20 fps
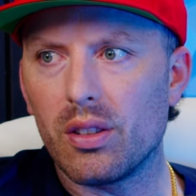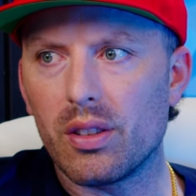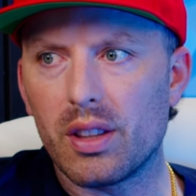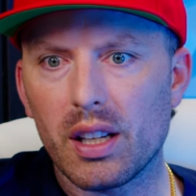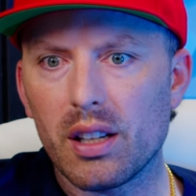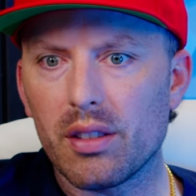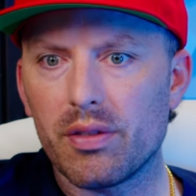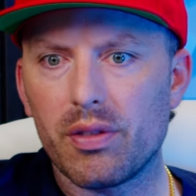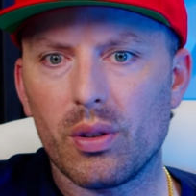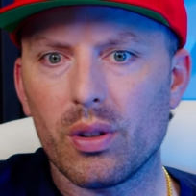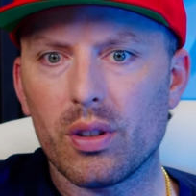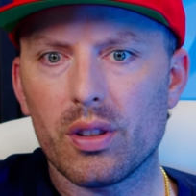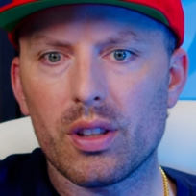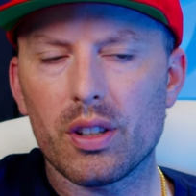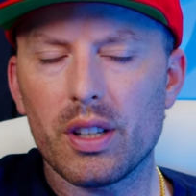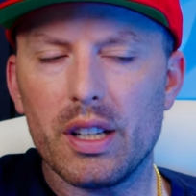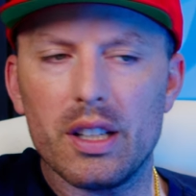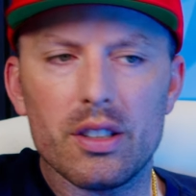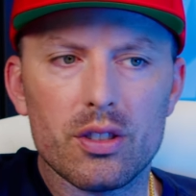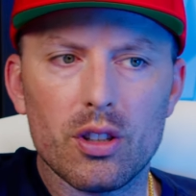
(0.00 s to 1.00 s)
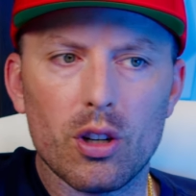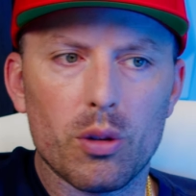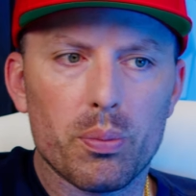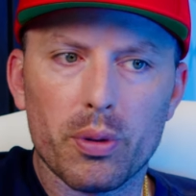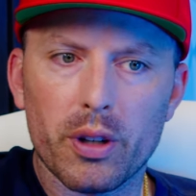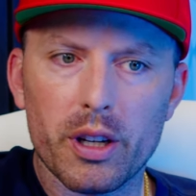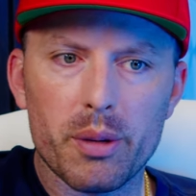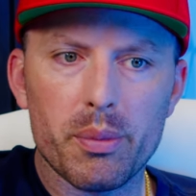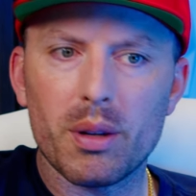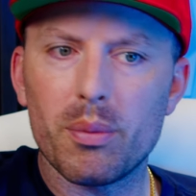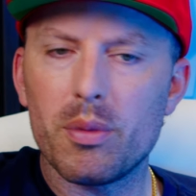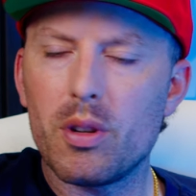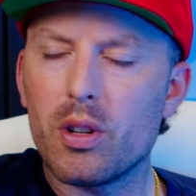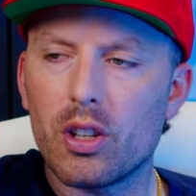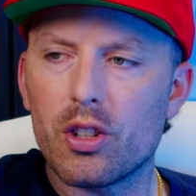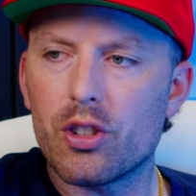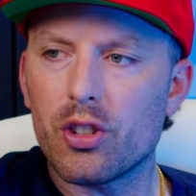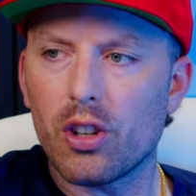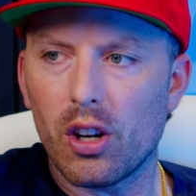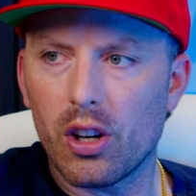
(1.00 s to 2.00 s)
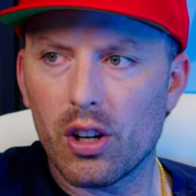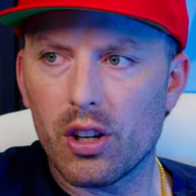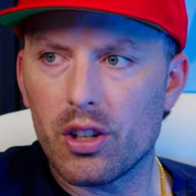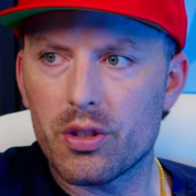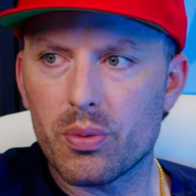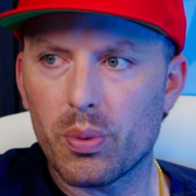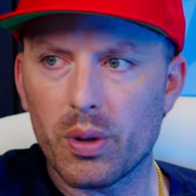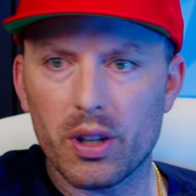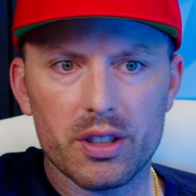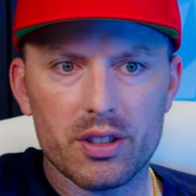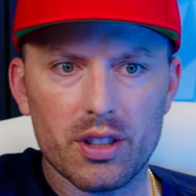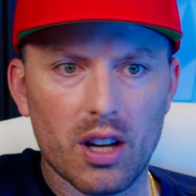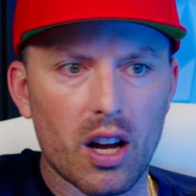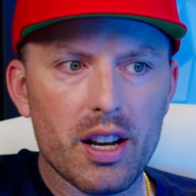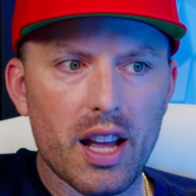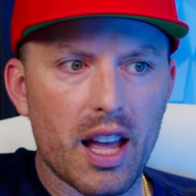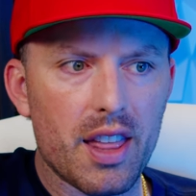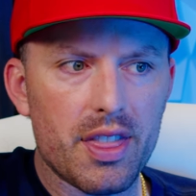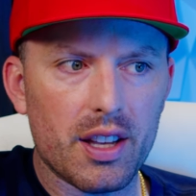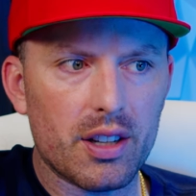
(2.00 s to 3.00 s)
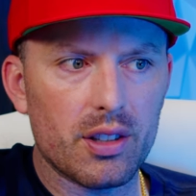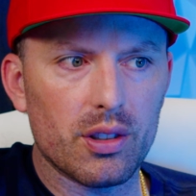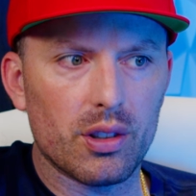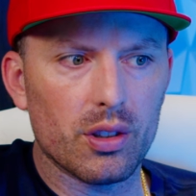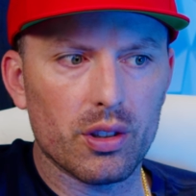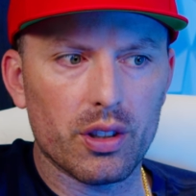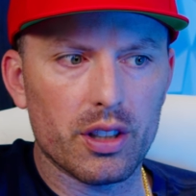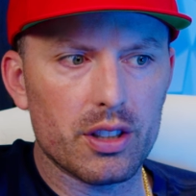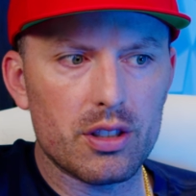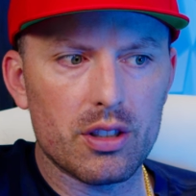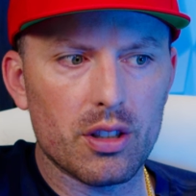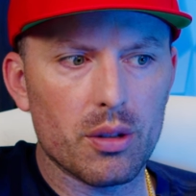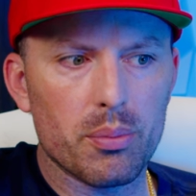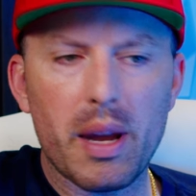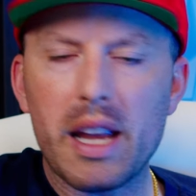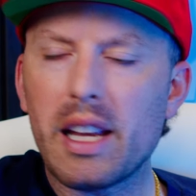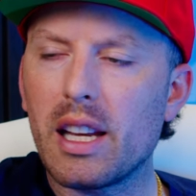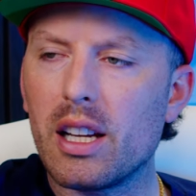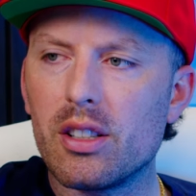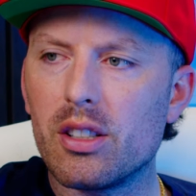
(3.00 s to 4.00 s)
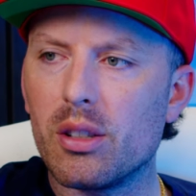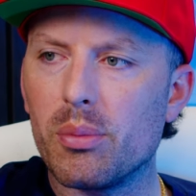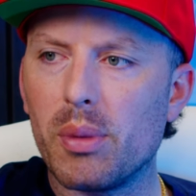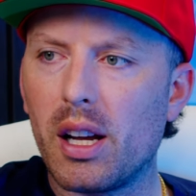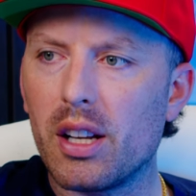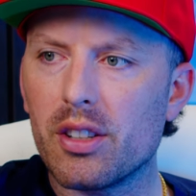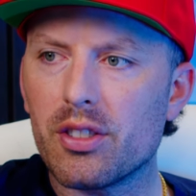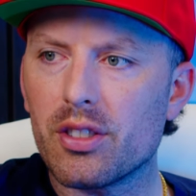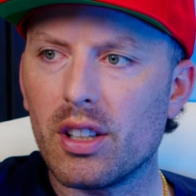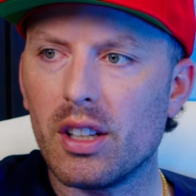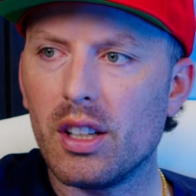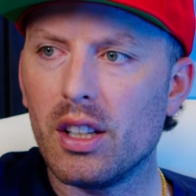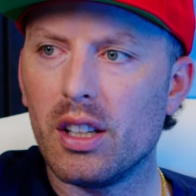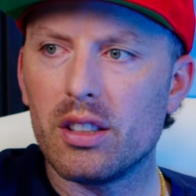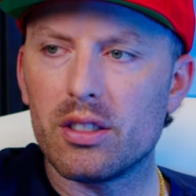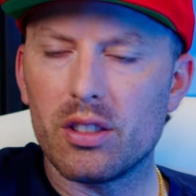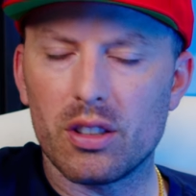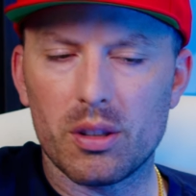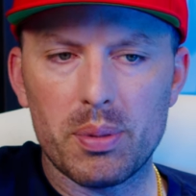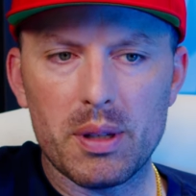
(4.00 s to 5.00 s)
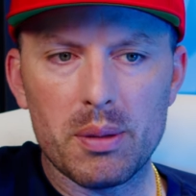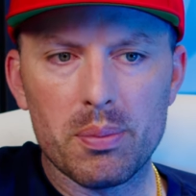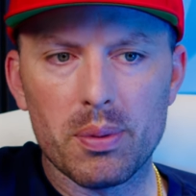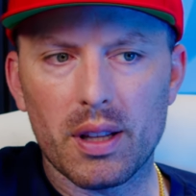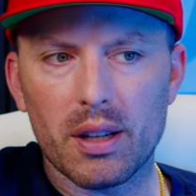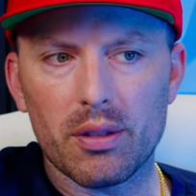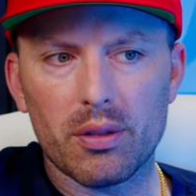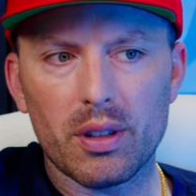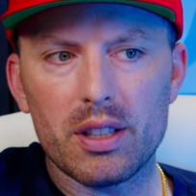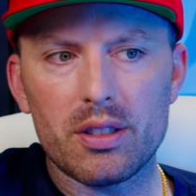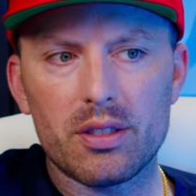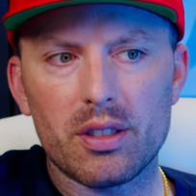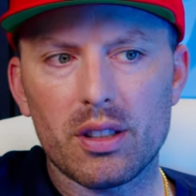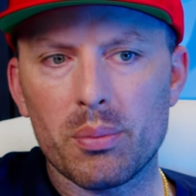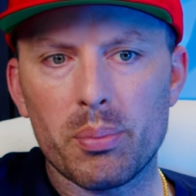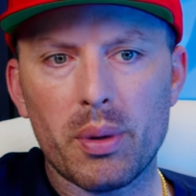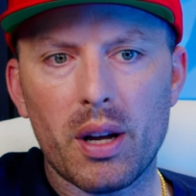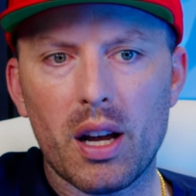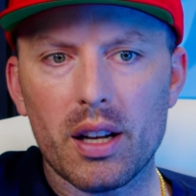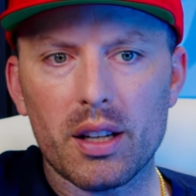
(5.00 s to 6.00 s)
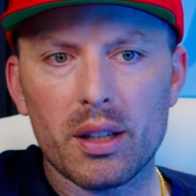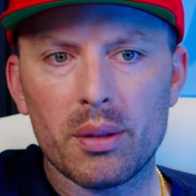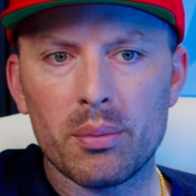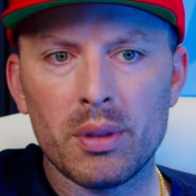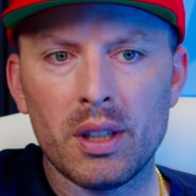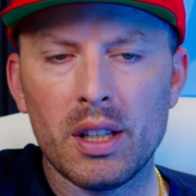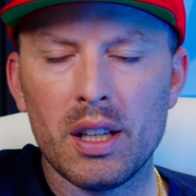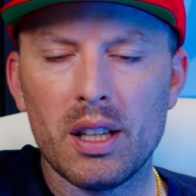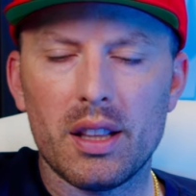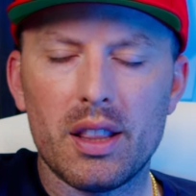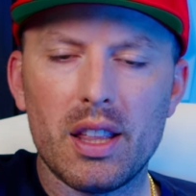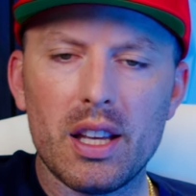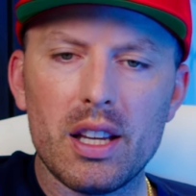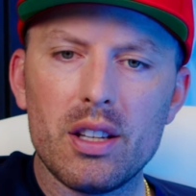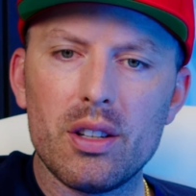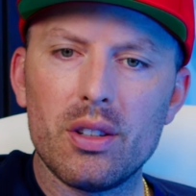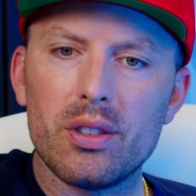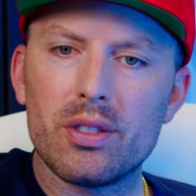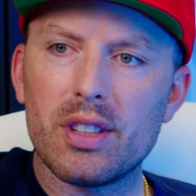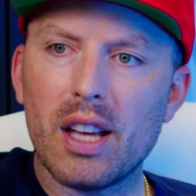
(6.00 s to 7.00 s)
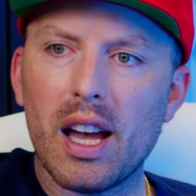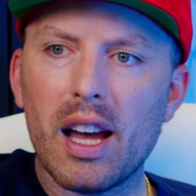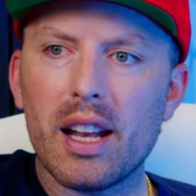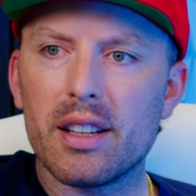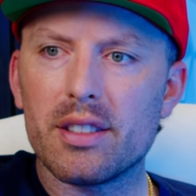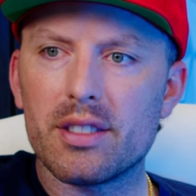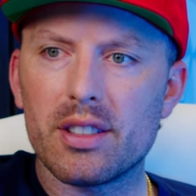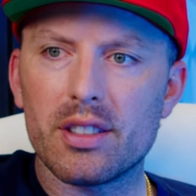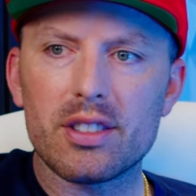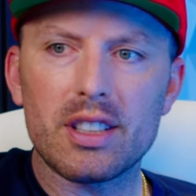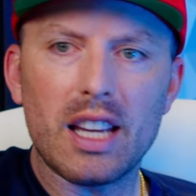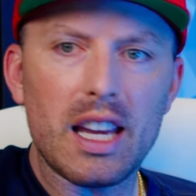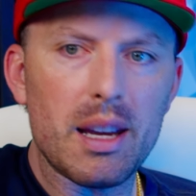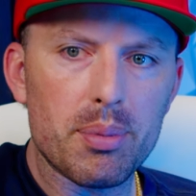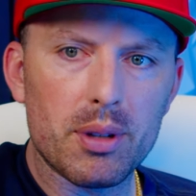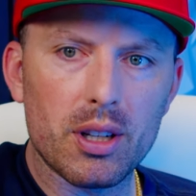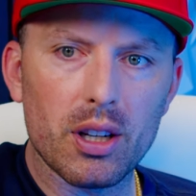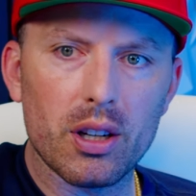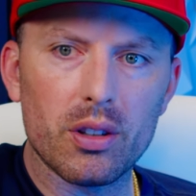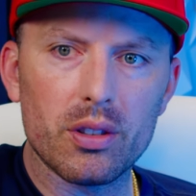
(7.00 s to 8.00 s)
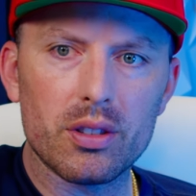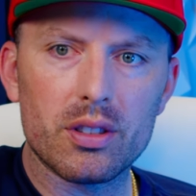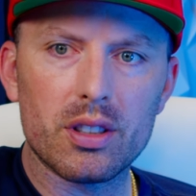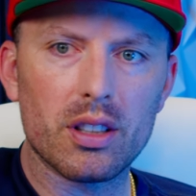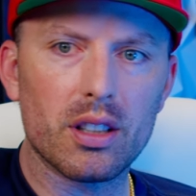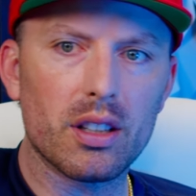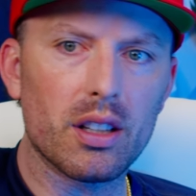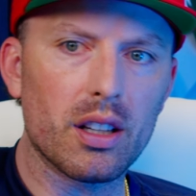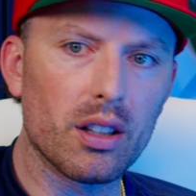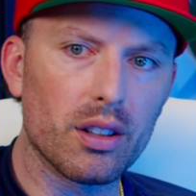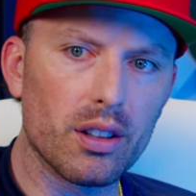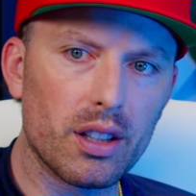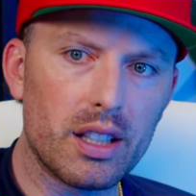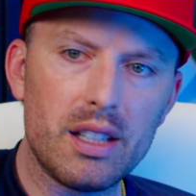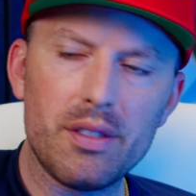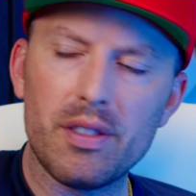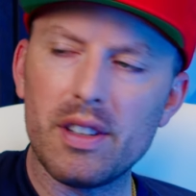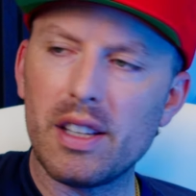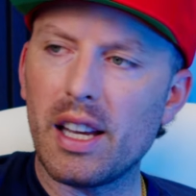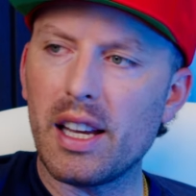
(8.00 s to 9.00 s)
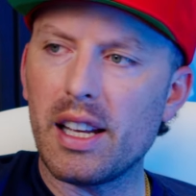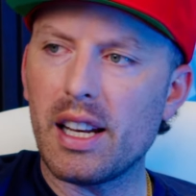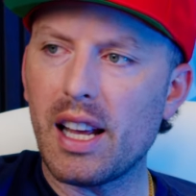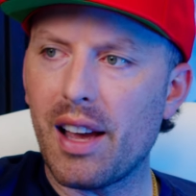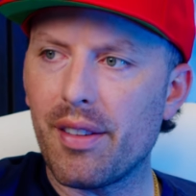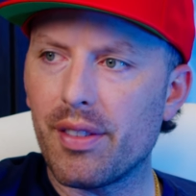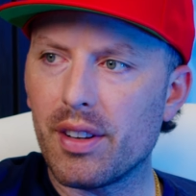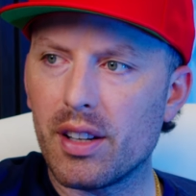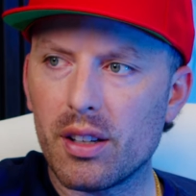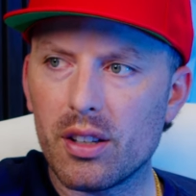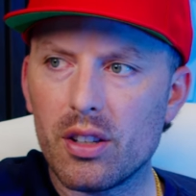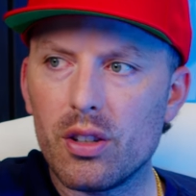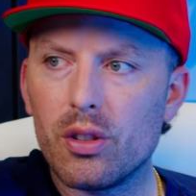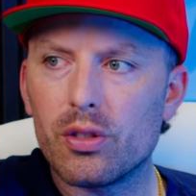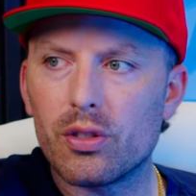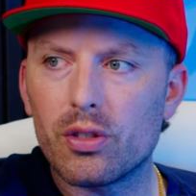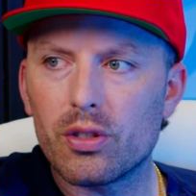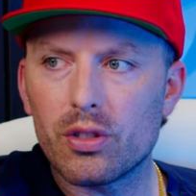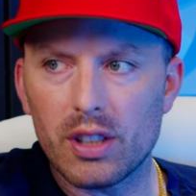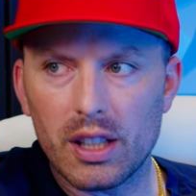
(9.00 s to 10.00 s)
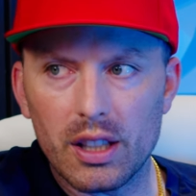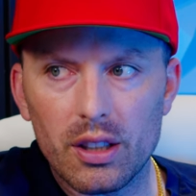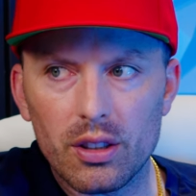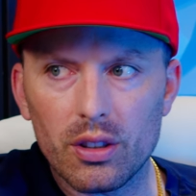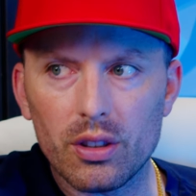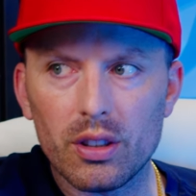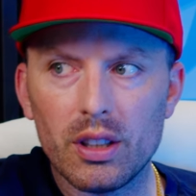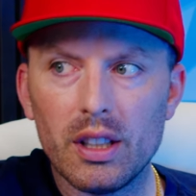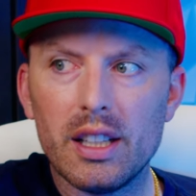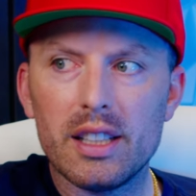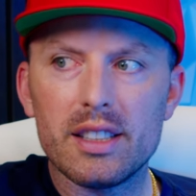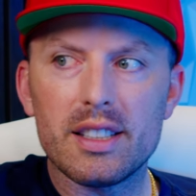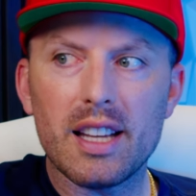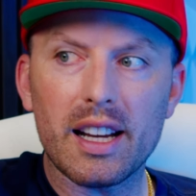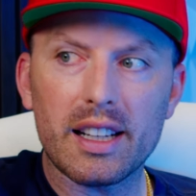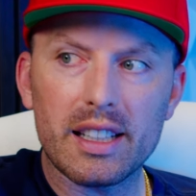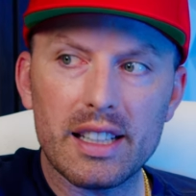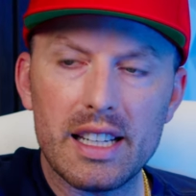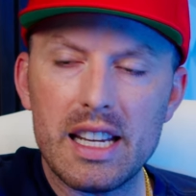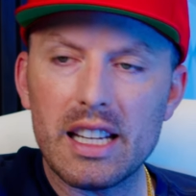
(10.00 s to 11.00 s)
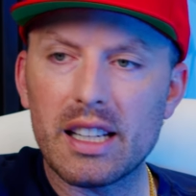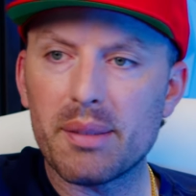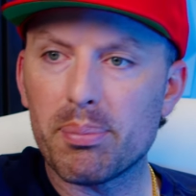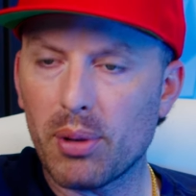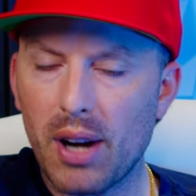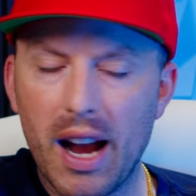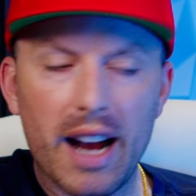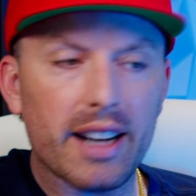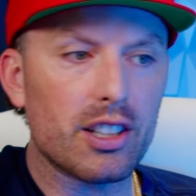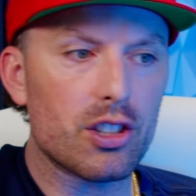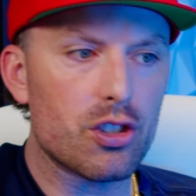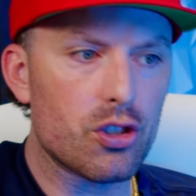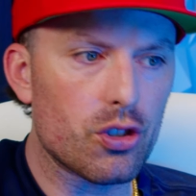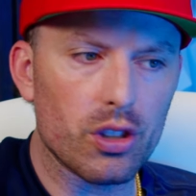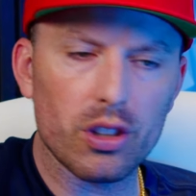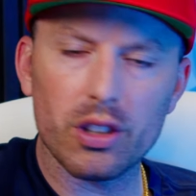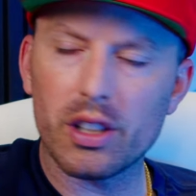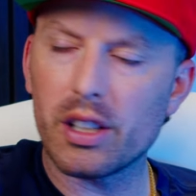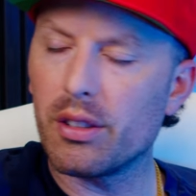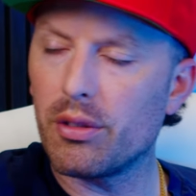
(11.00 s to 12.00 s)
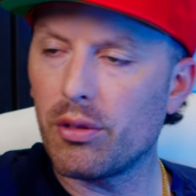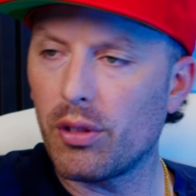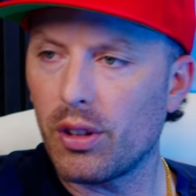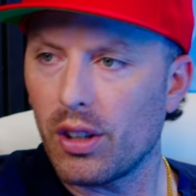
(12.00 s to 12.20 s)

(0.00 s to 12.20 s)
therefore, there is no premium you can charge where it's unethical or you're making too much. So the people that race to the bottom, they use that as a scapegoat to alleviate having to use skill, technique, practice drilling, and